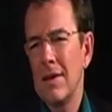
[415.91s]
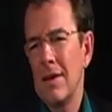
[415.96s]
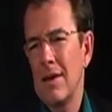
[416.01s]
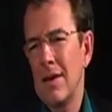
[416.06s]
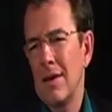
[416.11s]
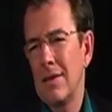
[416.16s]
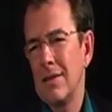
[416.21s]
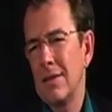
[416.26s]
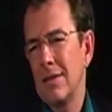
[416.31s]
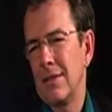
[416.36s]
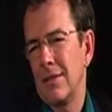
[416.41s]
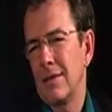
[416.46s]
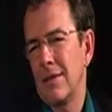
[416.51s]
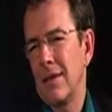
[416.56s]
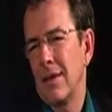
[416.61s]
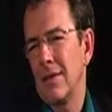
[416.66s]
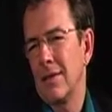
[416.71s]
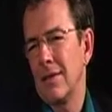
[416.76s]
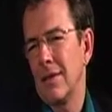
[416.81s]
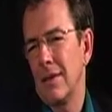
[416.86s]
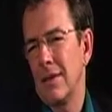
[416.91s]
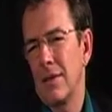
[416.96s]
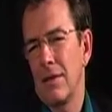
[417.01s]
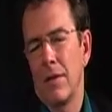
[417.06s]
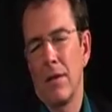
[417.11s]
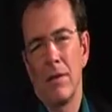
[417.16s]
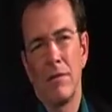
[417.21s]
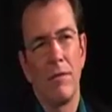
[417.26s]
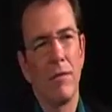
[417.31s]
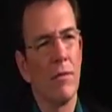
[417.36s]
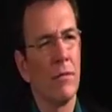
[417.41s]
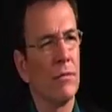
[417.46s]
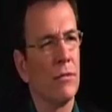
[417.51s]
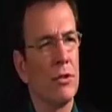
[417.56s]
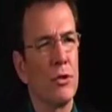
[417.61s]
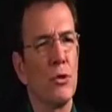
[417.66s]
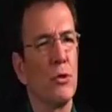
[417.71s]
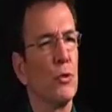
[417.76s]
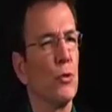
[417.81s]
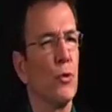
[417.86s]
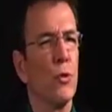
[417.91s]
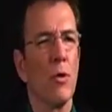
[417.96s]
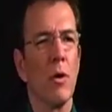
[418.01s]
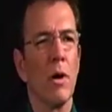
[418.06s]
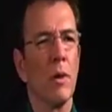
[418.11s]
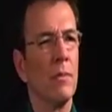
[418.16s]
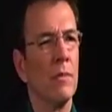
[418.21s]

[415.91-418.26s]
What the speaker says: I still can't tell you that for sure